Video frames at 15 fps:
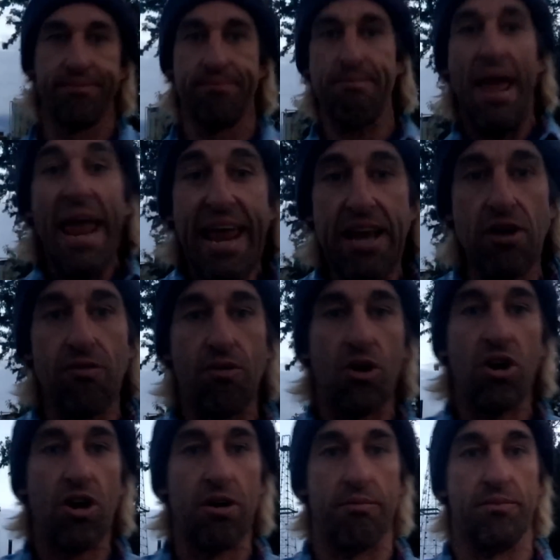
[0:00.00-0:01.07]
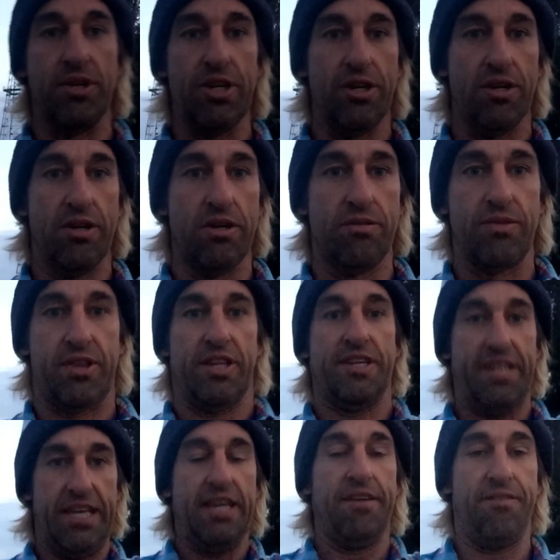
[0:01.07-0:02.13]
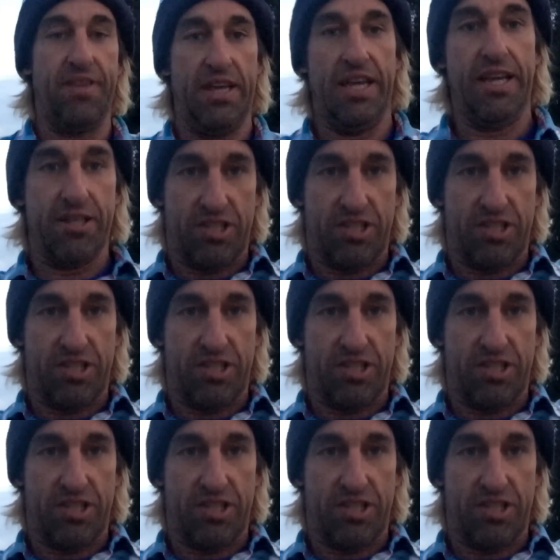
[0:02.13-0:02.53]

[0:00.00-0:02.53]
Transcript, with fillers: main room, dude, with the TV.